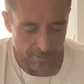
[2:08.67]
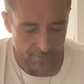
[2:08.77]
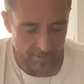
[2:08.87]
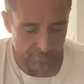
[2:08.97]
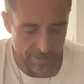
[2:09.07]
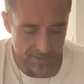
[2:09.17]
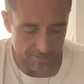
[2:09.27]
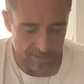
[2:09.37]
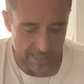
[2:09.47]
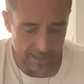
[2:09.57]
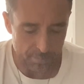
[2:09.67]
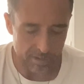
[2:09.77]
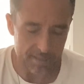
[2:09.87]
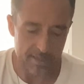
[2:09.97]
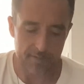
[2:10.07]
Three of Pentacles, High
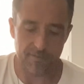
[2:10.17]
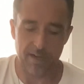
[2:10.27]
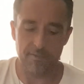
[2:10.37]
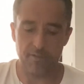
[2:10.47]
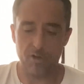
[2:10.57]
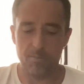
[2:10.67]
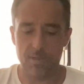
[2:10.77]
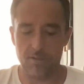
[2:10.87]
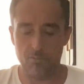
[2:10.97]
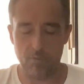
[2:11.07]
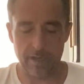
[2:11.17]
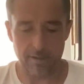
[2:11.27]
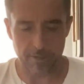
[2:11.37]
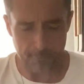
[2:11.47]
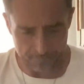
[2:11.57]
Priestess, Five of Cups, the
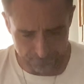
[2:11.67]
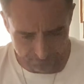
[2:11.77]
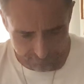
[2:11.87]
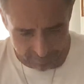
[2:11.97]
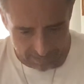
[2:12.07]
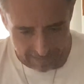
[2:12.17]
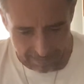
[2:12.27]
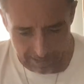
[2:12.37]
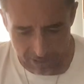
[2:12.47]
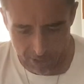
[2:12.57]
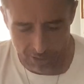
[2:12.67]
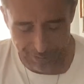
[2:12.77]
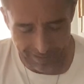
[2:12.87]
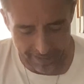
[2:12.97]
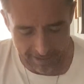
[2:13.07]
Wheel.
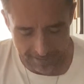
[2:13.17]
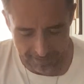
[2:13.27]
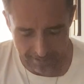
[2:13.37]
Okay.